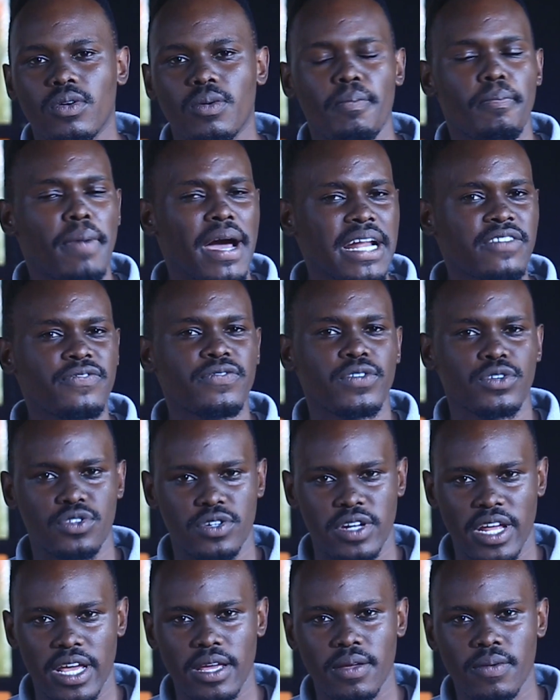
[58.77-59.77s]
But for
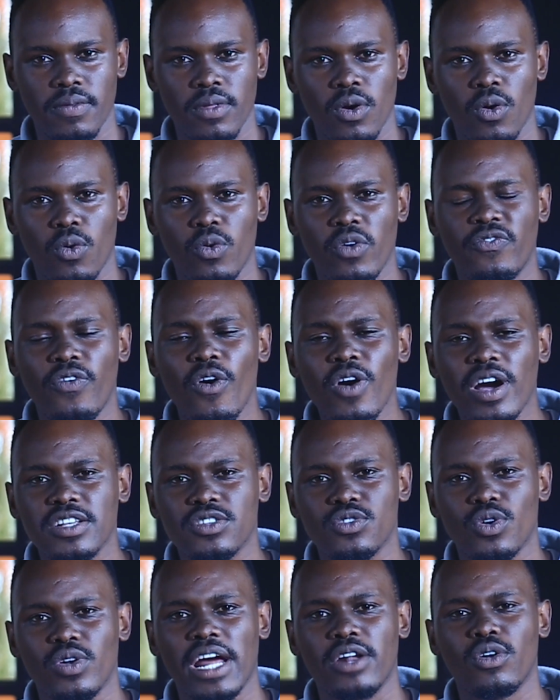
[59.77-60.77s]
today, we
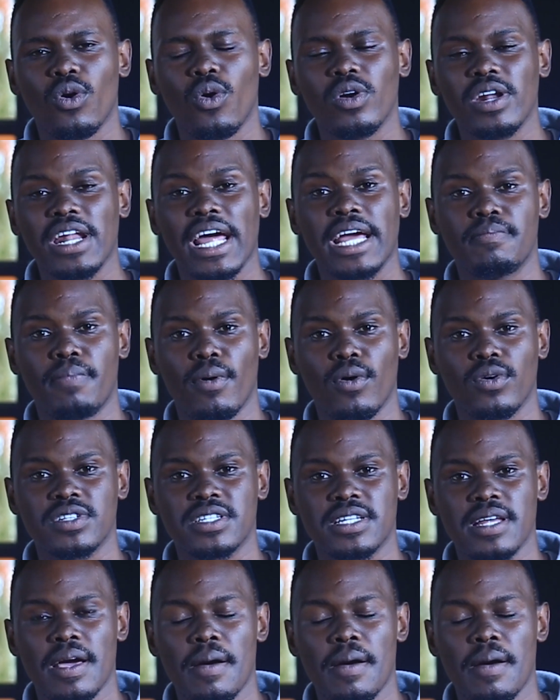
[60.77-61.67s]
focus on an online post